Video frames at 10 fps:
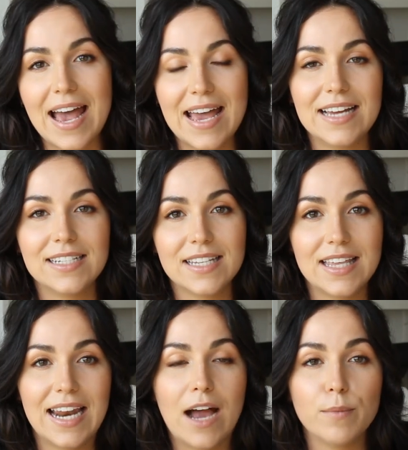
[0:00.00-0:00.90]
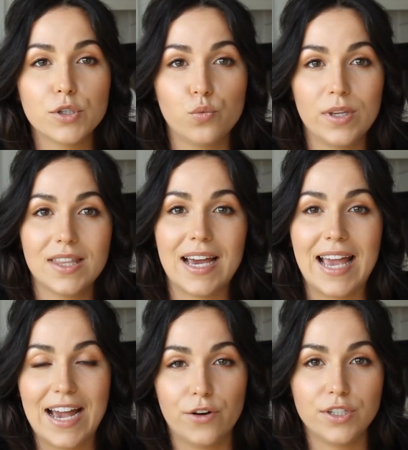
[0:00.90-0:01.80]
and then how much width I
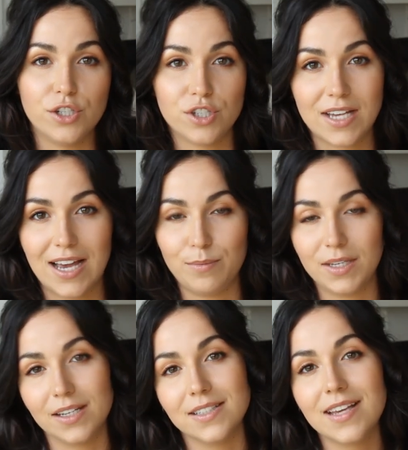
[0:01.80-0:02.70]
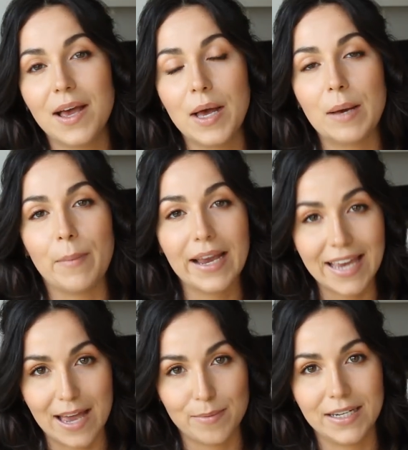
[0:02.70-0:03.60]
had on each side, because my
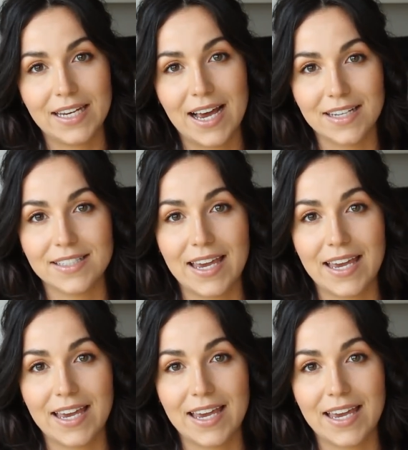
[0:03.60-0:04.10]
cabinet has